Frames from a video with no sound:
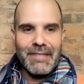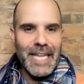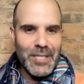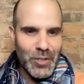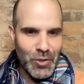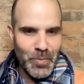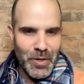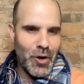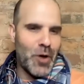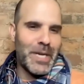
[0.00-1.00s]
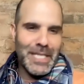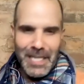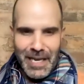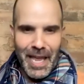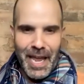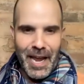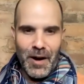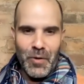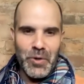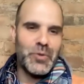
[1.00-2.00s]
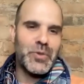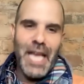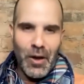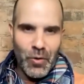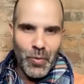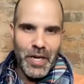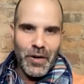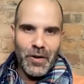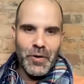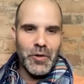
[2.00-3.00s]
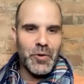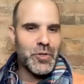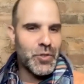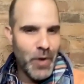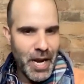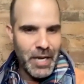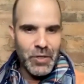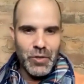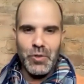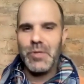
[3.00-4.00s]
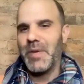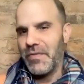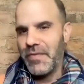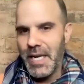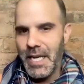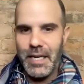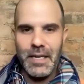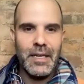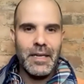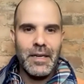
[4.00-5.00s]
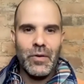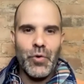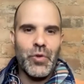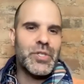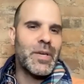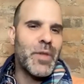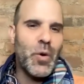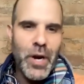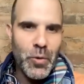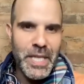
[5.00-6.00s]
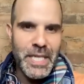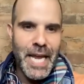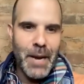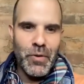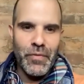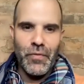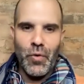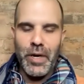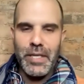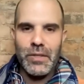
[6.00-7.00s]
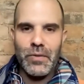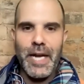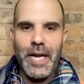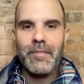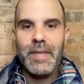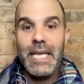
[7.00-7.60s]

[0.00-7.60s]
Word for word: that's stupid or nobody's going to care or you sound weird or you're strange or you speak funny or there's something weird with the timbre of your voice, right?